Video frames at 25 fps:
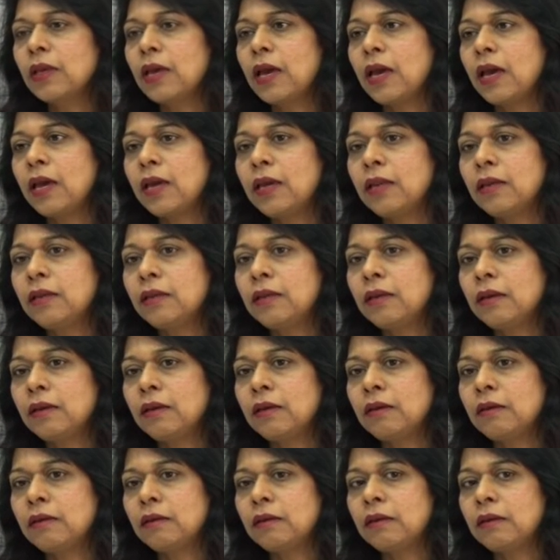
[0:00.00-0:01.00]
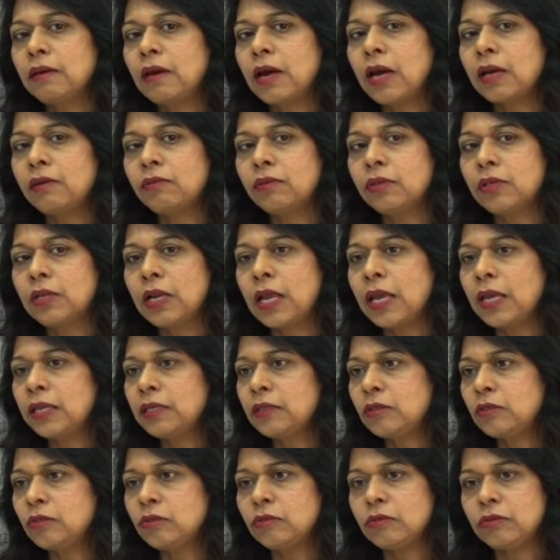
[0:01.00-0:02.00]
and I would
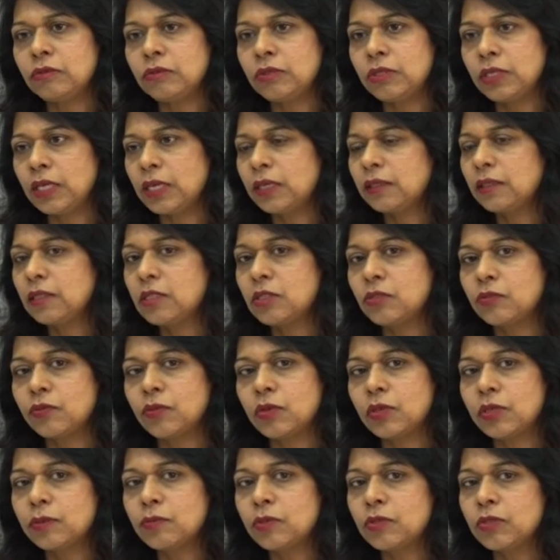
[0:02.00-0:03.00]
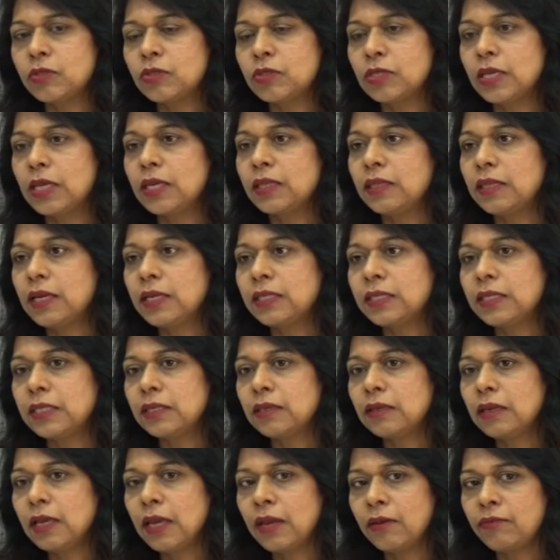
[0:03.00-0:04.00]
like to take this forum to say that
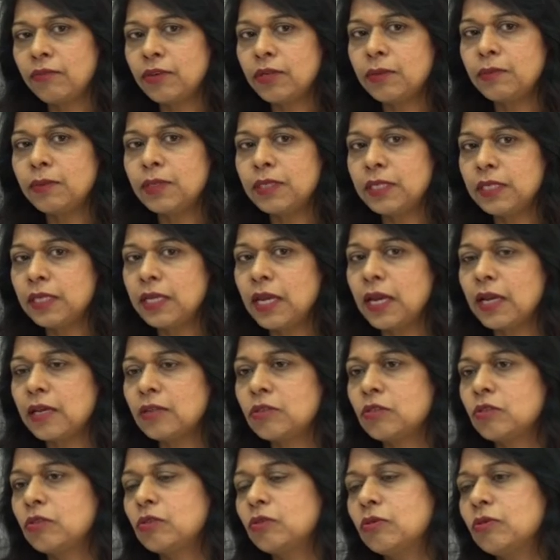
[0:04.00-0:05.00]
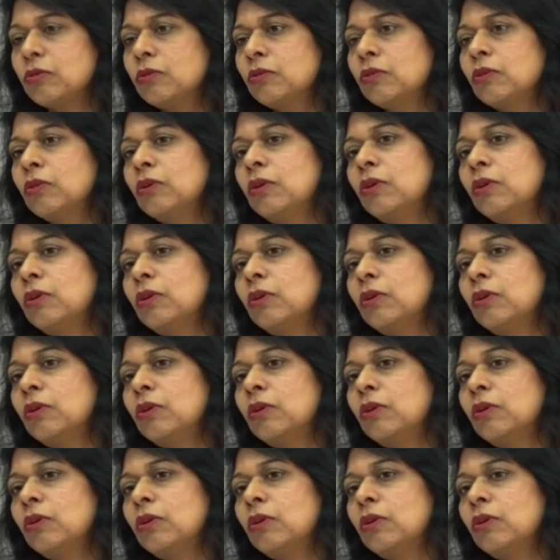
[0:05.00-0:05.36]
everybody has to